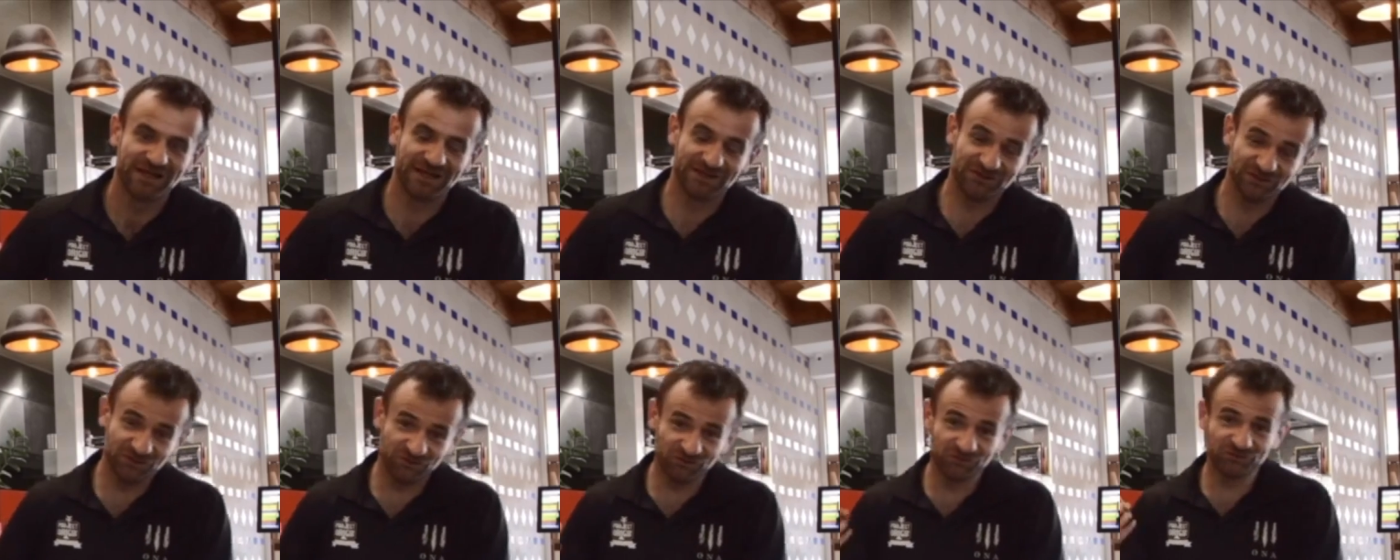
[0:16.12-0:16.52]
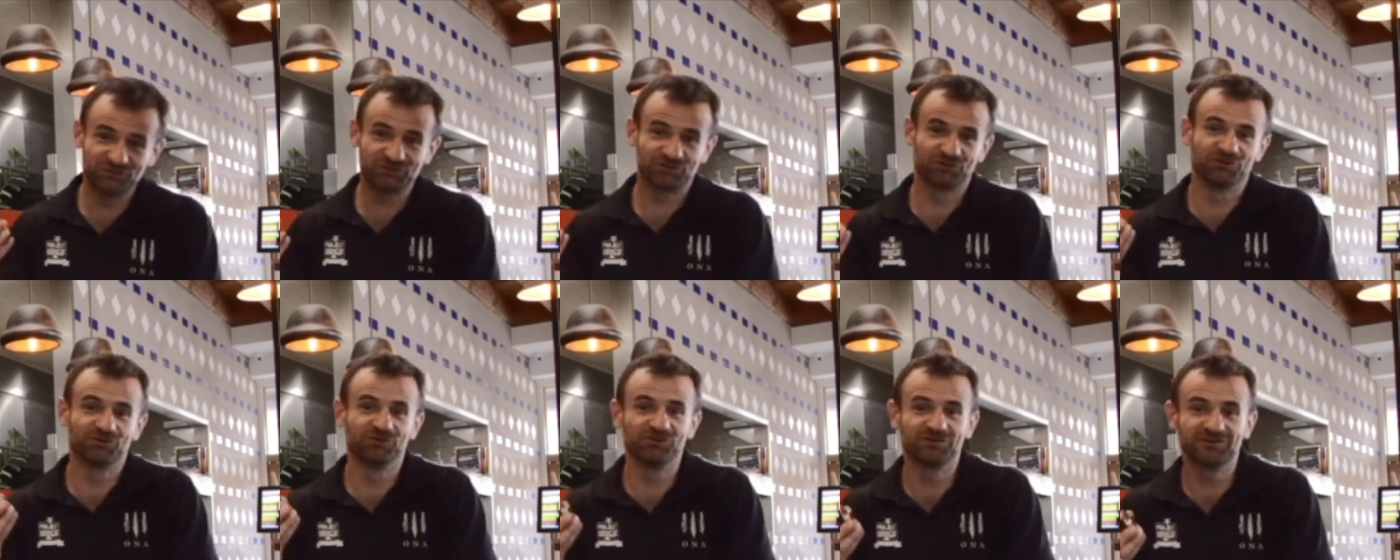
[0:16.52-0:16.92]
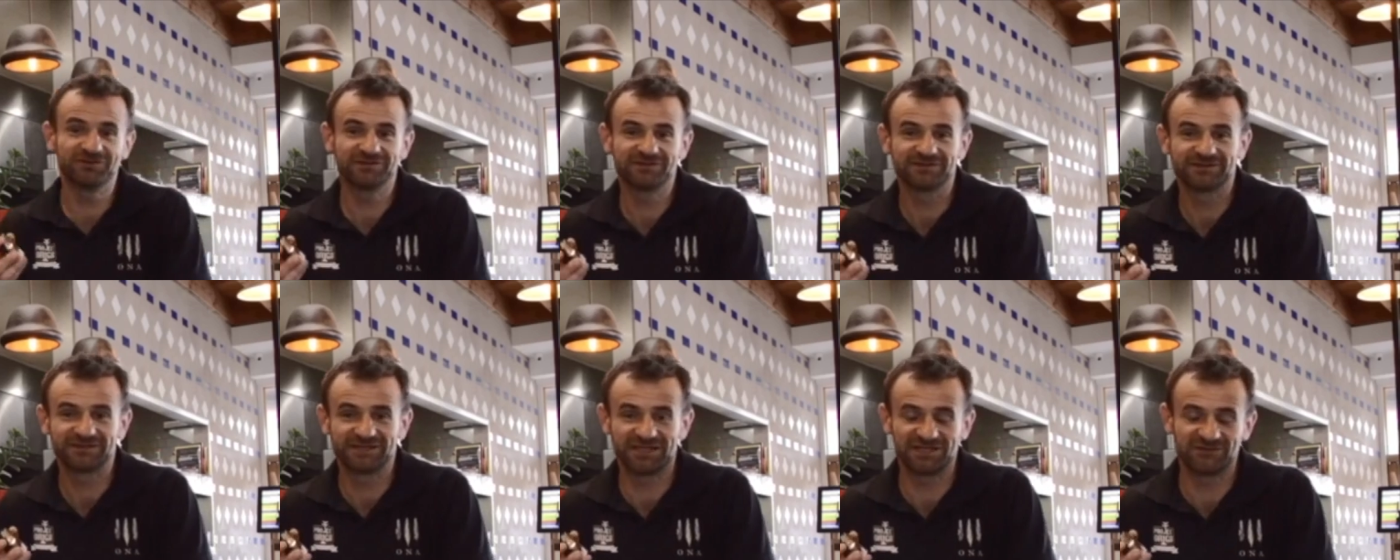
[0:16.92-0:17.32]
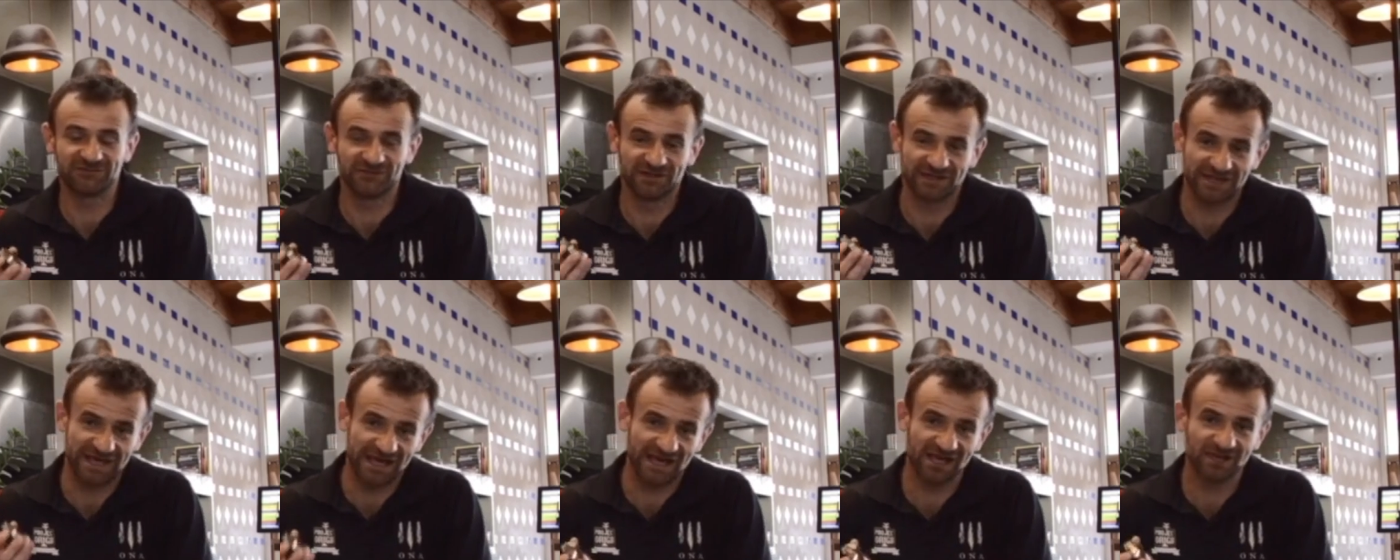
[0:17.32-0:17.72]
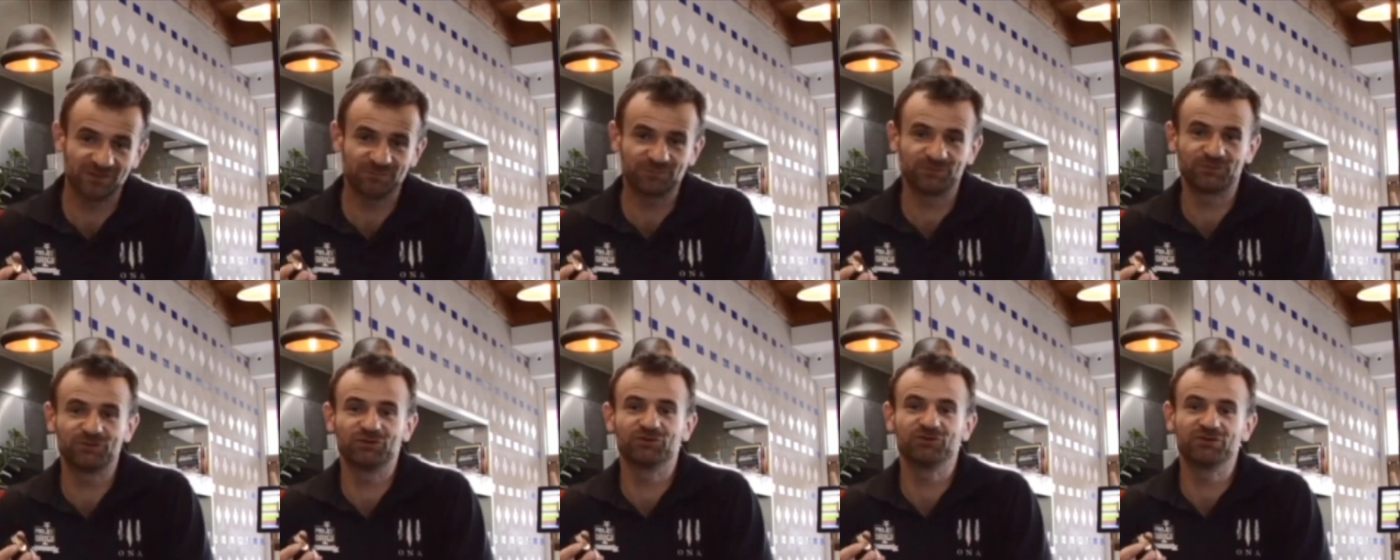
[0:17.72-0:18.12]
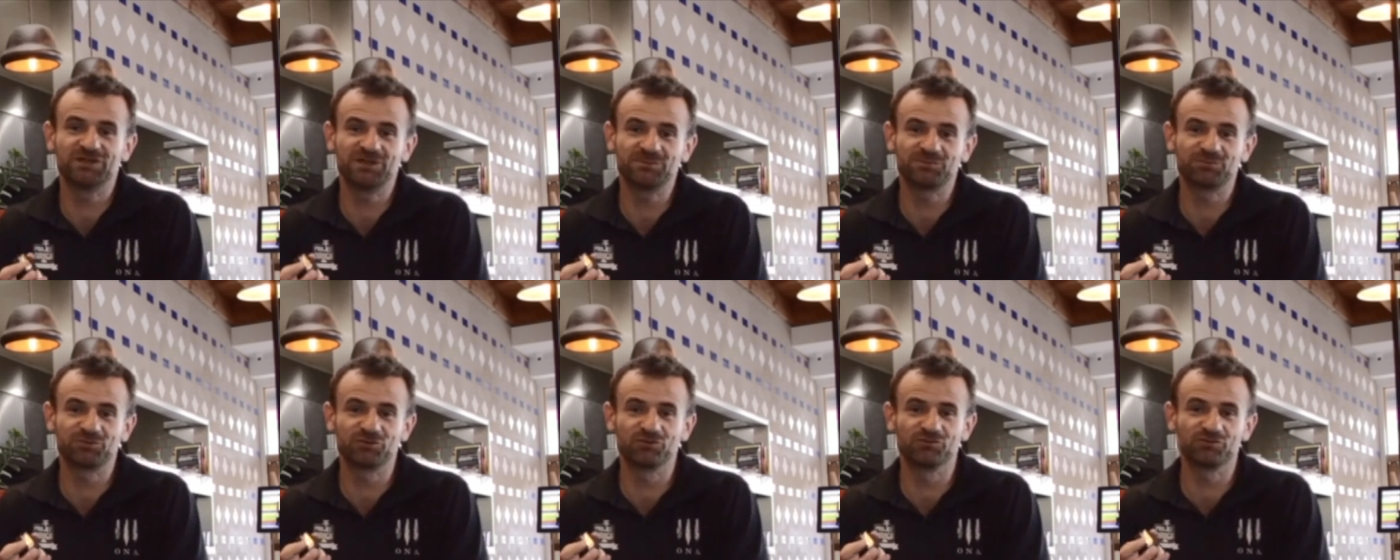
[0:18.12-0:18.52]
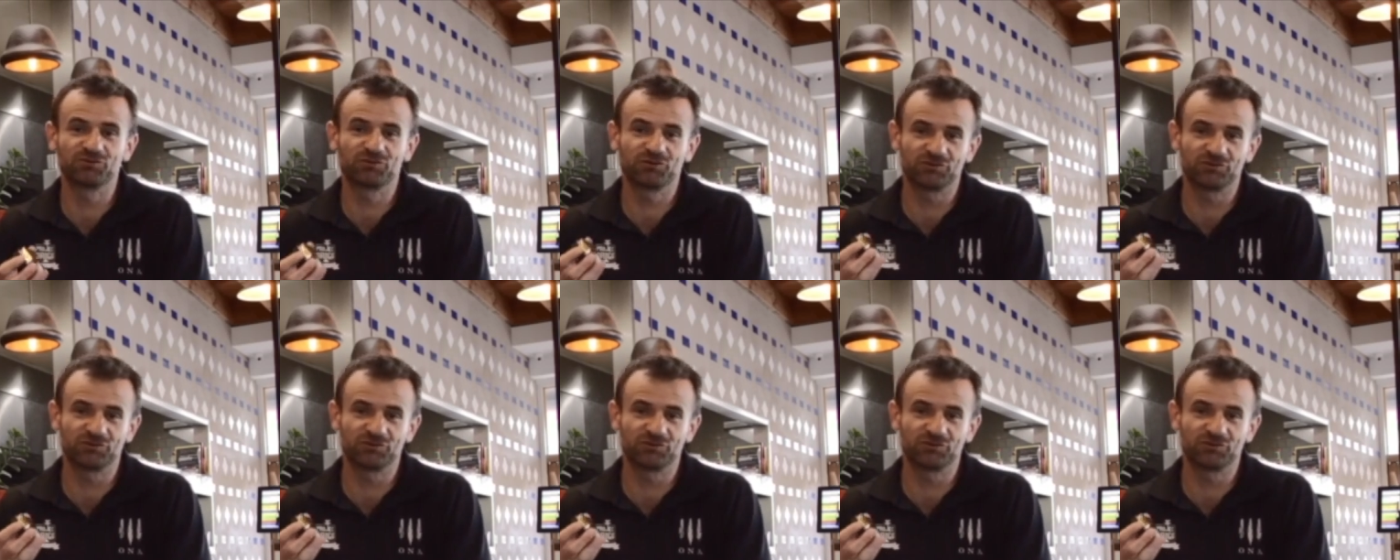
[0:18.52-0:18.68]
a new tool that will help you improve